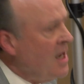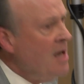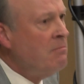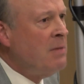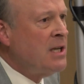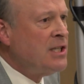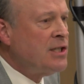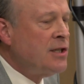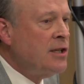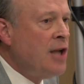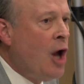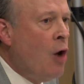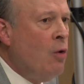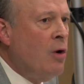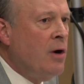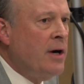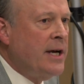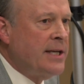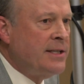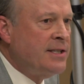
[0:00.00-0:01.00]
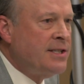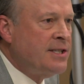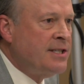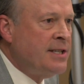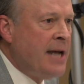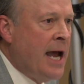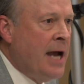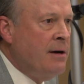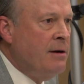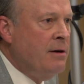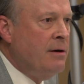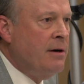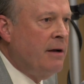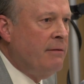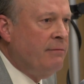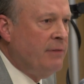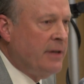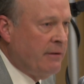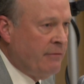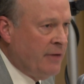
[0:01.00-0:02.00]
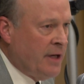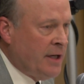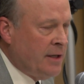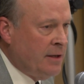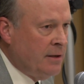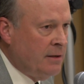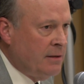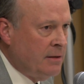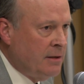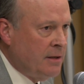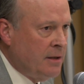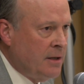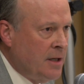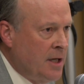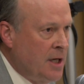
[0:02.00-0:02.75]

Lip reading: must lower its standard of living